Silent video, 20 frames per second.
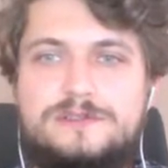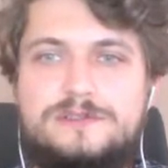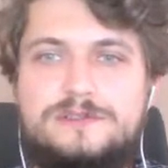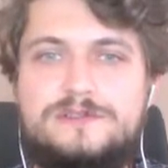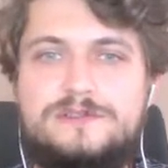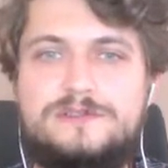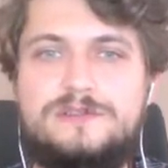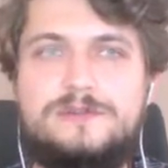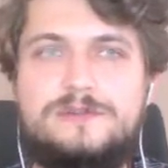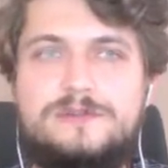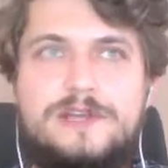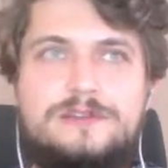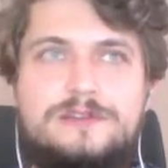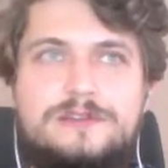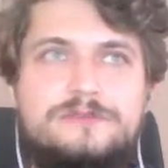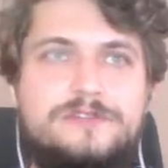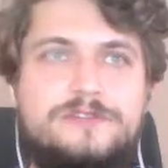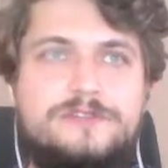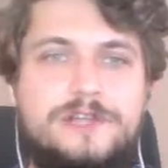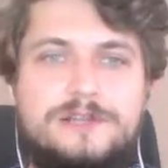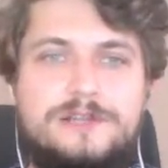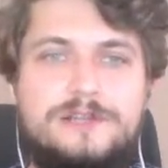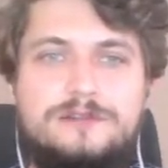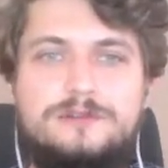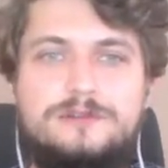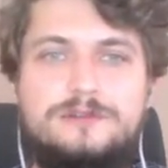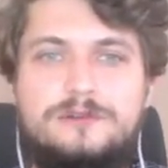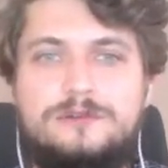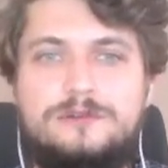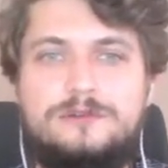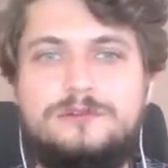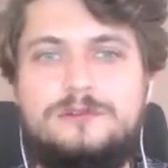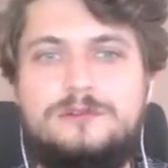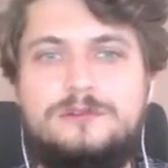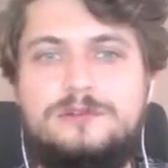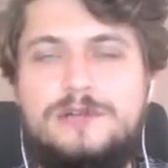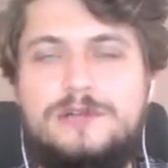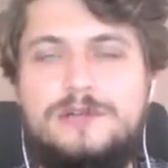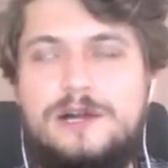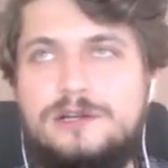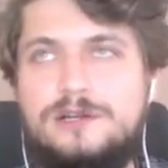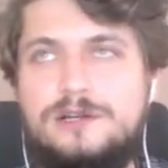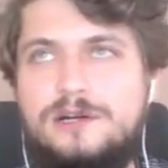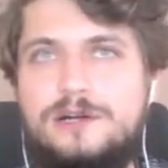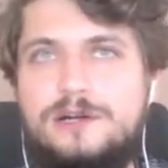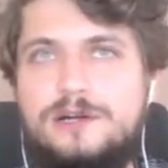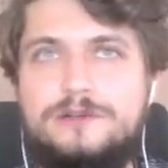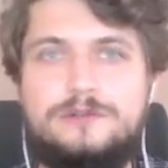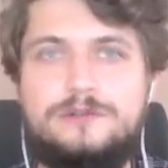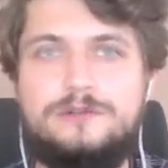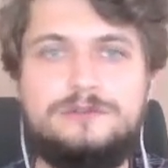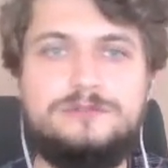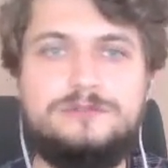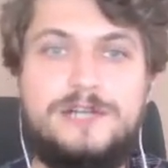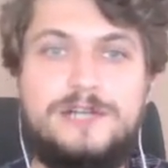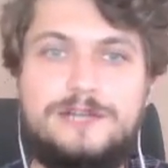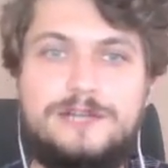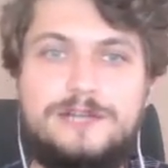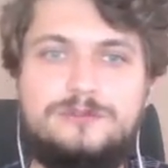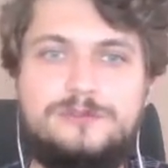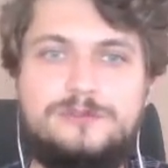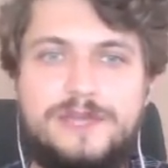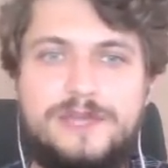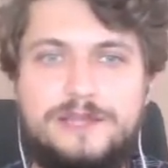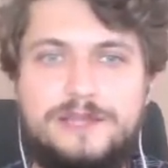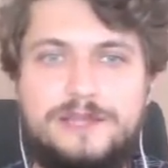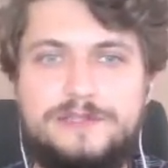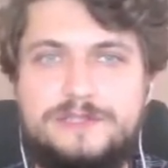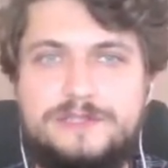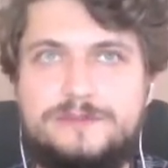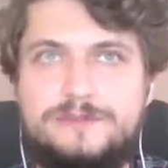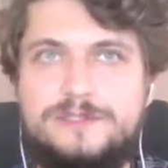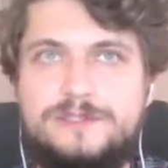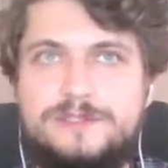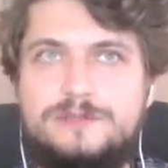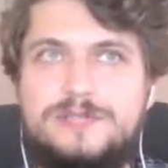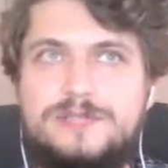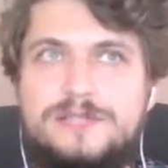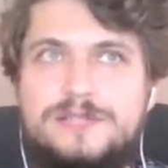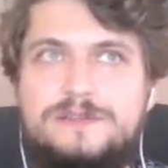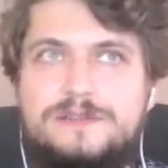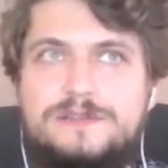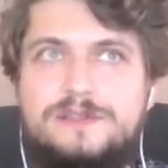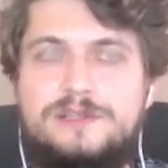some kind of kernel or RR or hardware mechanism so that